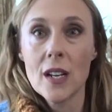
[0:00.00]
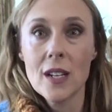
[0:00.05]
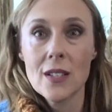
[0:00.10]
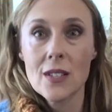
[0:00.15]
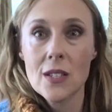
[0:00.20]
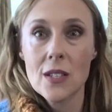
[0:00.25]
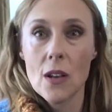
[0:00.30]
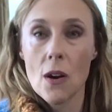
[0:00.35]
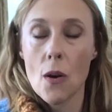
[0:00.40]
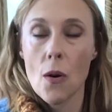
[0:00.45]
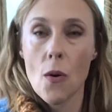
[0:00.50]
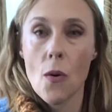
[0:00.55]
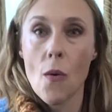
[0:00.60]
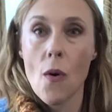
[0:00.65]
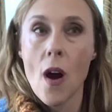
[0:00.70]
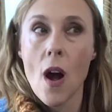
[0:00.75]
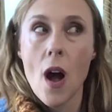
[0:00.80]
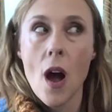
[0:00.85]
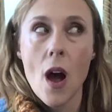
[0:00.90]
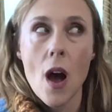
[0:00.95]
So
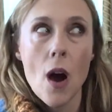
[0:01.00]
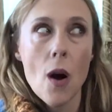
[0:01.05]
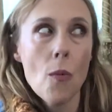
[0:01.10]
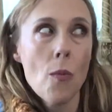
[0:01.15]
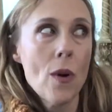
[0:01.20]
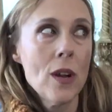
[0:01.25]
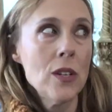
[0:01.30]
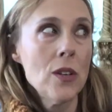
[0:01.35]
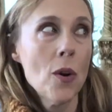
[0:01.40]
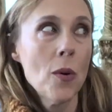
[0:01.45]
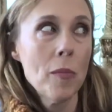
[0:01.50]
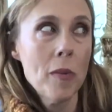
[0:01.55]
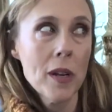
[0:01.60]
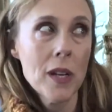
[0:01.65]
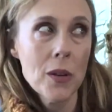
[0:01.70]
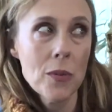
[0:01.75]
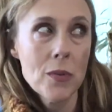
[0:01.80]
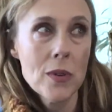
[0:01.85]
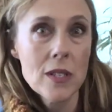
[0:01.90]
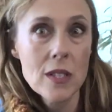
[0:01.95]
when
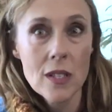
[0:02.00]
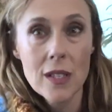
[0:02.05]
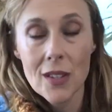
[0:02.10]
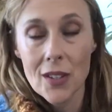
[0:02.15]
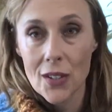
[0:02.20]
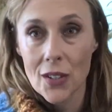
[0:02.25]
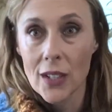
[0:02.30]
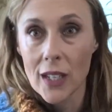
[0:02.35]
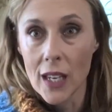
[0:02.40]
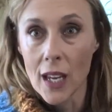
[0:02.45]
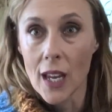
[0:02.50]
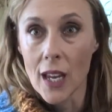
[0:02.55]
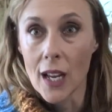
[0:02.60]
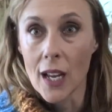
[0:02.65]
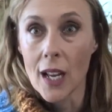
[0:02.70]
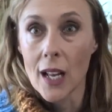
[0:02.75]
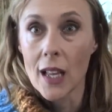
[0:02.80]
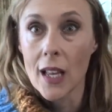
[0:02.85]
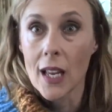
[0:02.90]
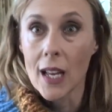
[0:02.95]
nobody was
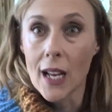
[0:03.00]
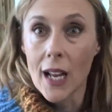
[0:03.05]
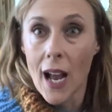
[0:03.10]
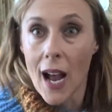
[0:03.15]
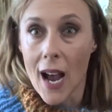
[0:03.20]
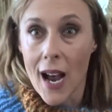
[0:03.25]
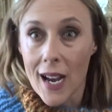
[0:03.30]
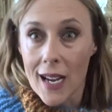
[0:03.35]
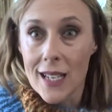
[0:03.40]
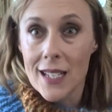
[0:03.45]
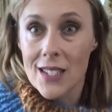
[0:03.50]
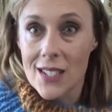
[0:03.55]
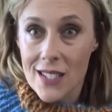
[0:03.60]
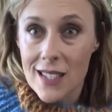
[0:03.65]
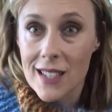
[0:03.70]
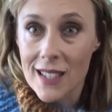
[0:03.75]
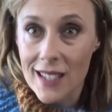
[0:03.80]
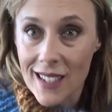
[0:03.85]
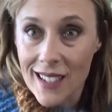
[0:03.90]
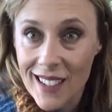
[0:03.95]
looking, like I just
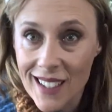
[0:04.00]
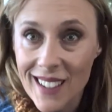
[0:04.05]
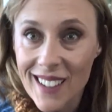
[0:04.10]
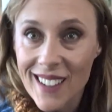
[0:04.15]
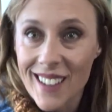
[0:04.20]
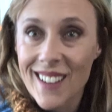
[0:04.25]
like